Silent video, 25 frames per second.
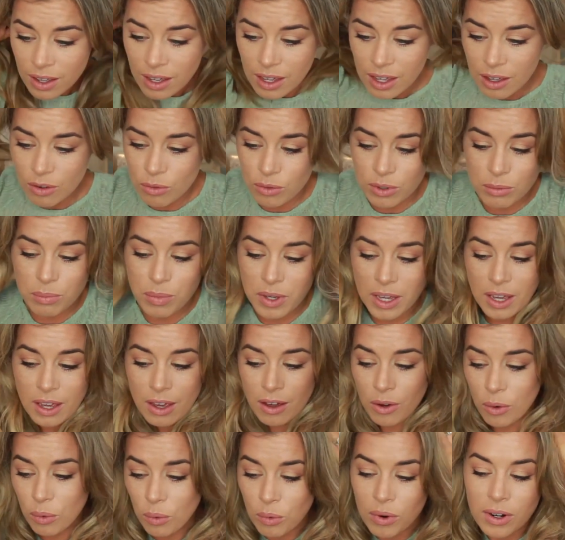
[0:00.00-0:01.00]
it would
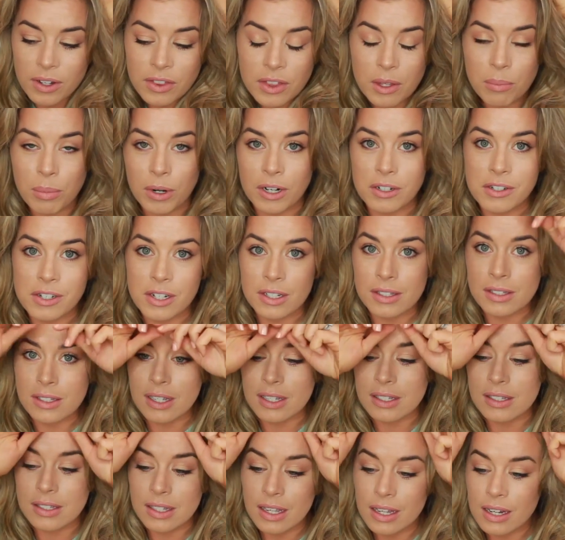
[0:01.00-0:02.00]
be worth the purchase
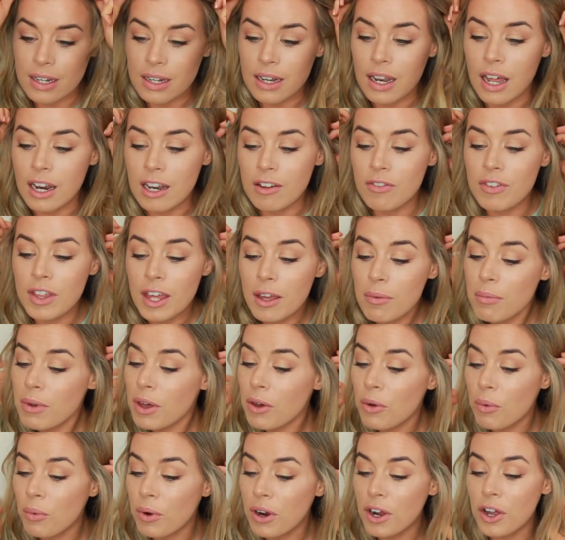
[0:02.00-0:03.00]
because none of them
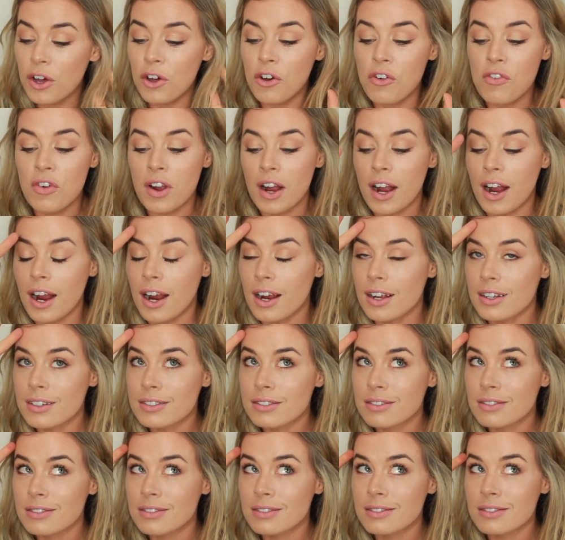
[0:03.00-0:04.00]
were over
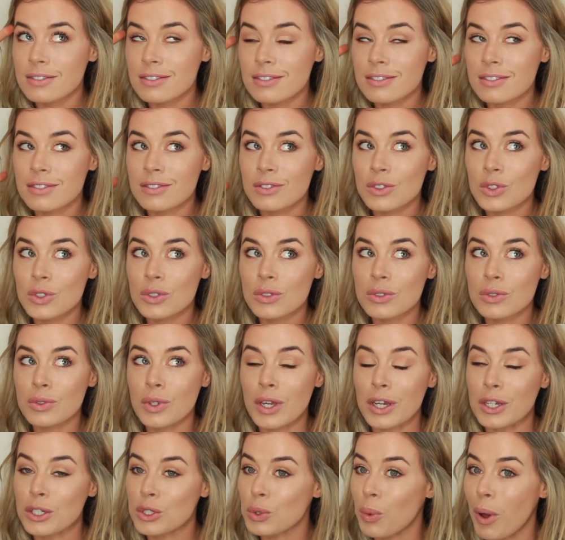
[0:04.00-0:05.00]

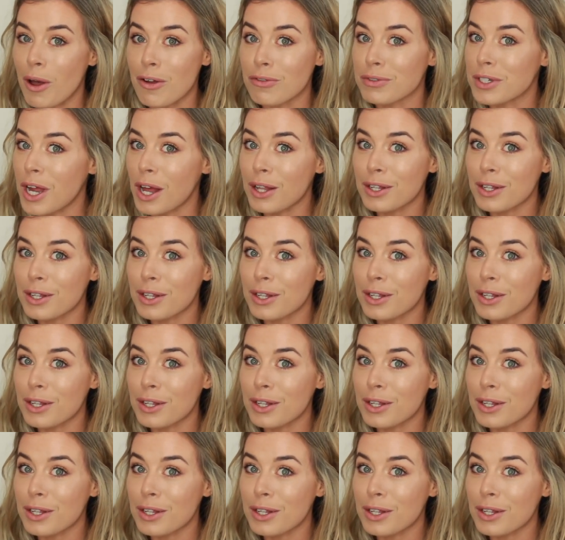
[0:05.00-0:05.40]
like $12,